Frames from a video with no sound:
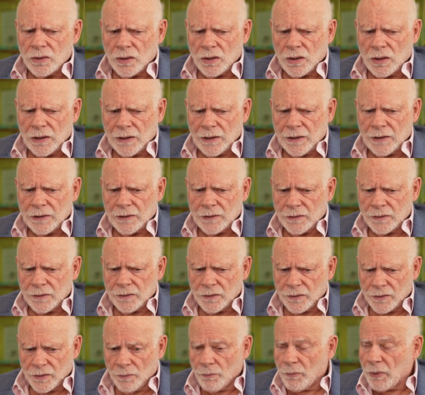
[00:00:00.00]
the
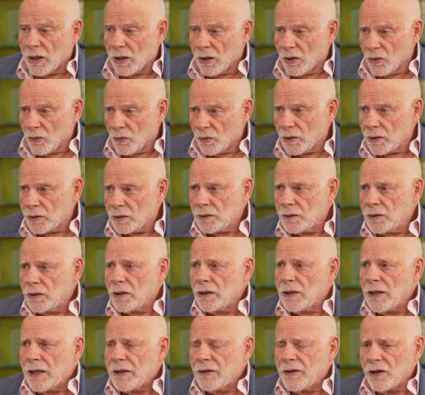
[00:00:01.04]
borrower,
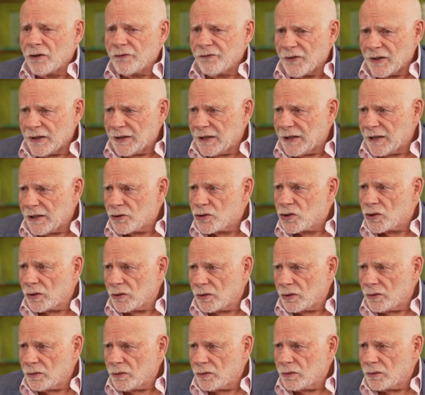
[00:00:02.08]
their
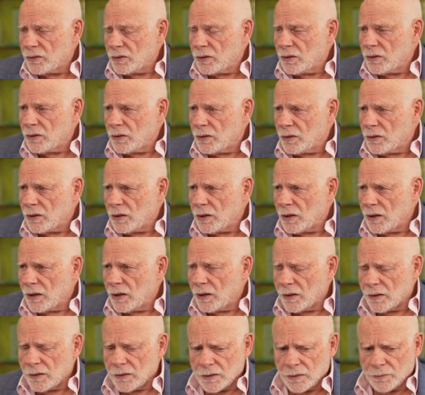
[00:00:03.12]
financial
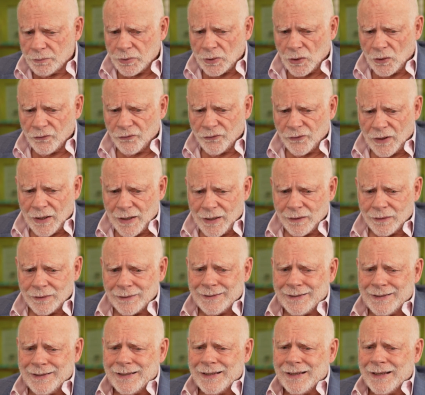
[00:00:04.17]
profile,
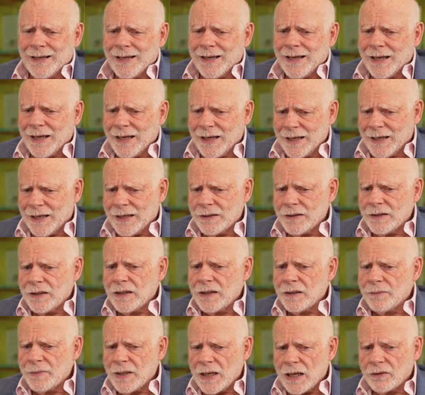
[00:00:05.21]
and
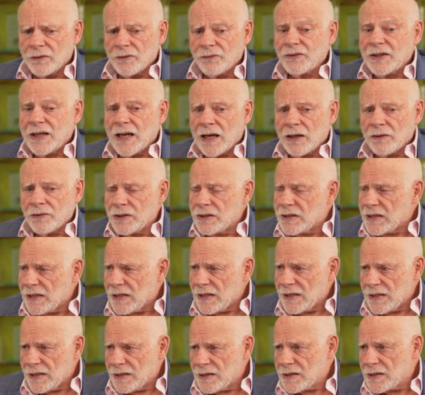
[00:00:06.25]
the amount of
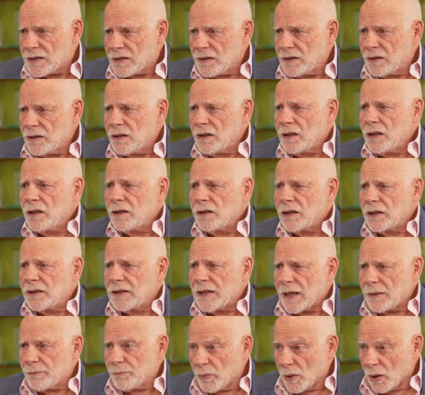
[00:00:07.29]
guarantees
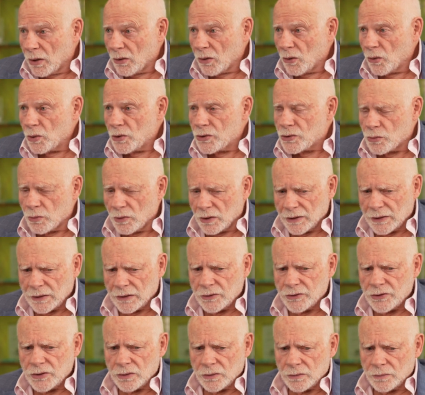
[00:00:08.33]
that borrower is
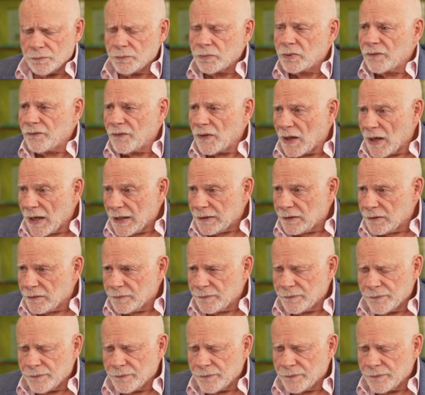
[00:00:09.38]
willing to provide.